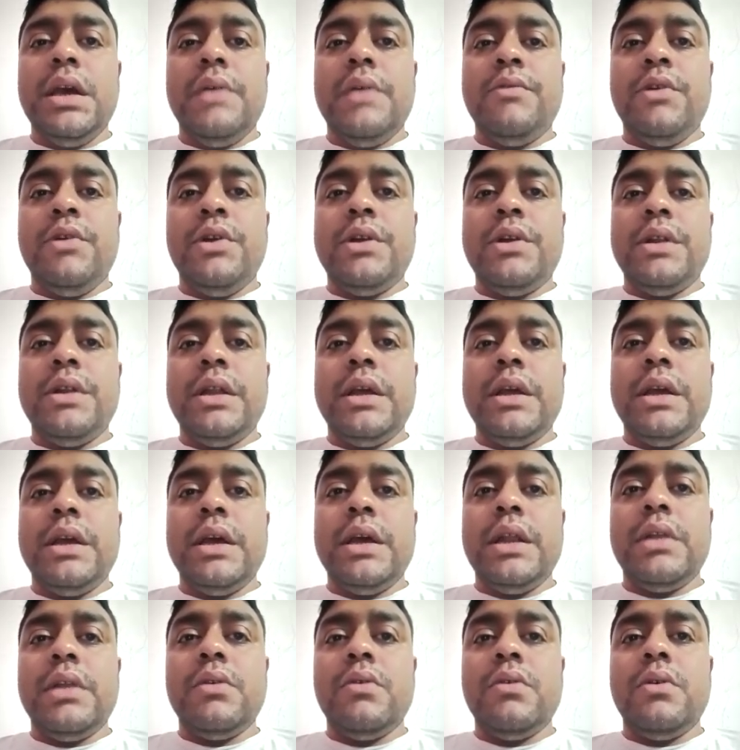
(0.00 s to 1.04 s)
Avoid
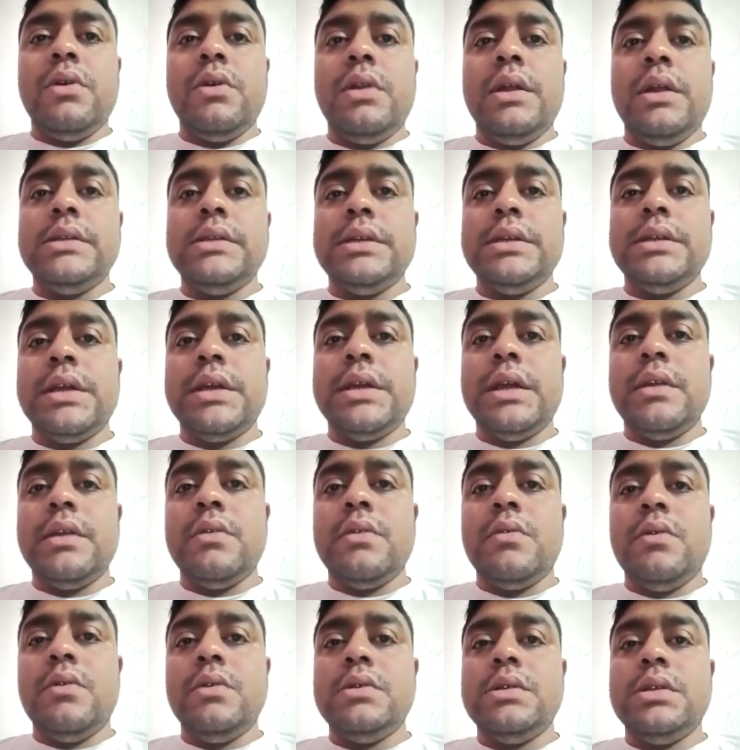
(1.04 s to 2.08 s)
drinking alcohol as it
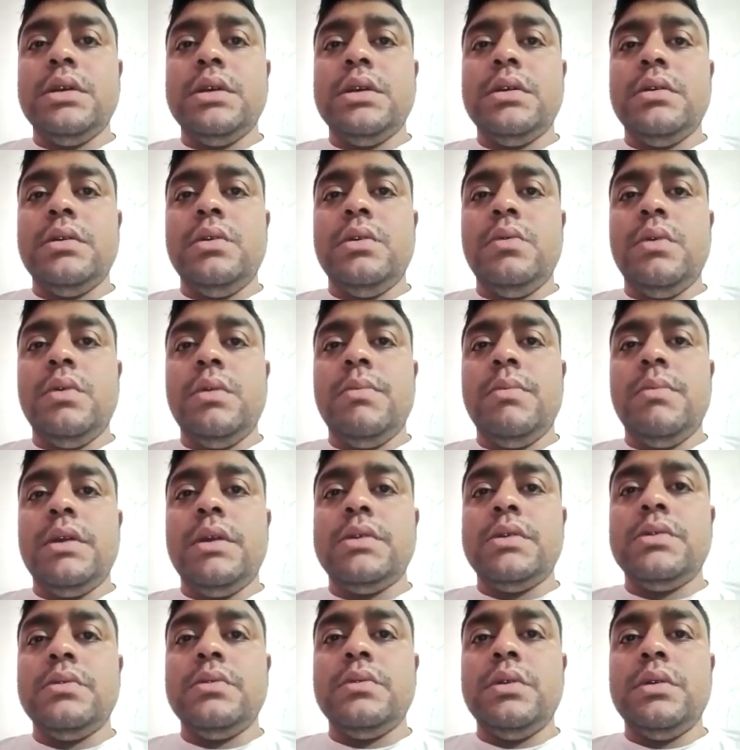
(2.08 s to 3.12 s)
can cause the lower
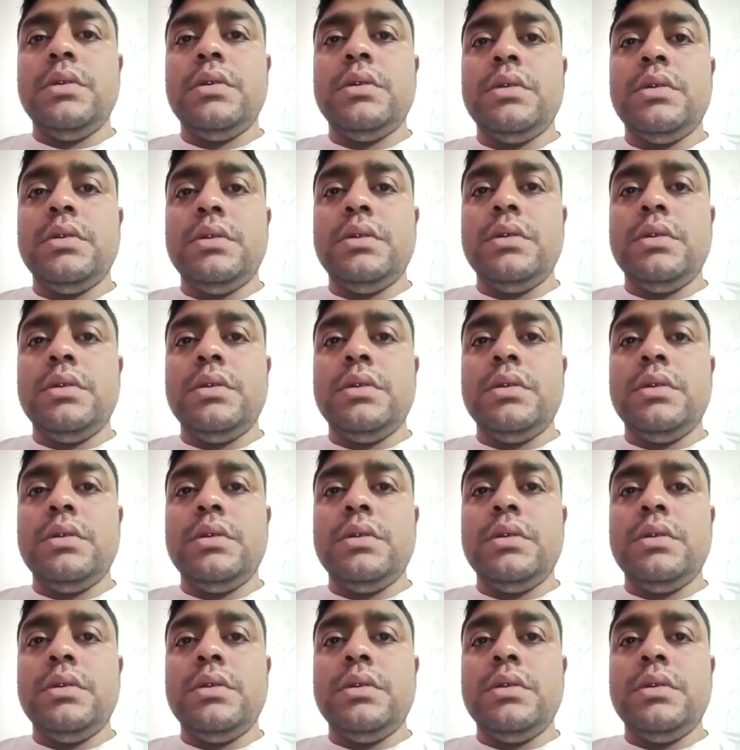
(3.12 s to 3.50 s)
blood sugar,